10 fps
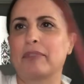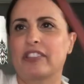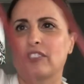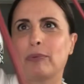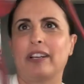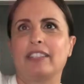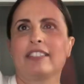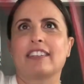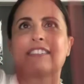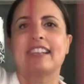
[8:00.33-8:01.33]
this one
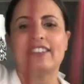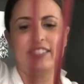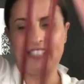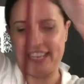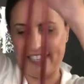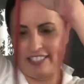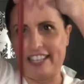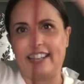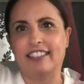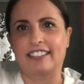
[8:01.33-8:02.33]
does have its hang
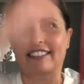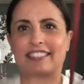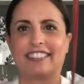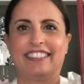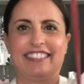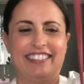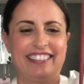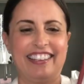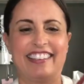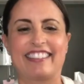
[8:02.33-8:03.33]
tag that's
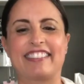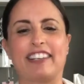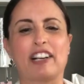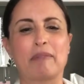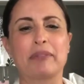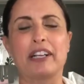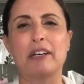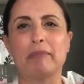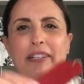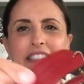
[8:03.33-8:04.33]
stuck up
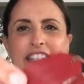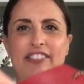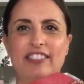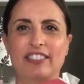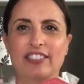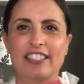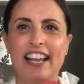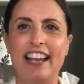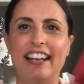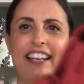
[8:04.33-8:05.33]
there, but here's the little
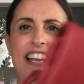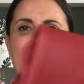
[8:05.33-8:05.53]
tag.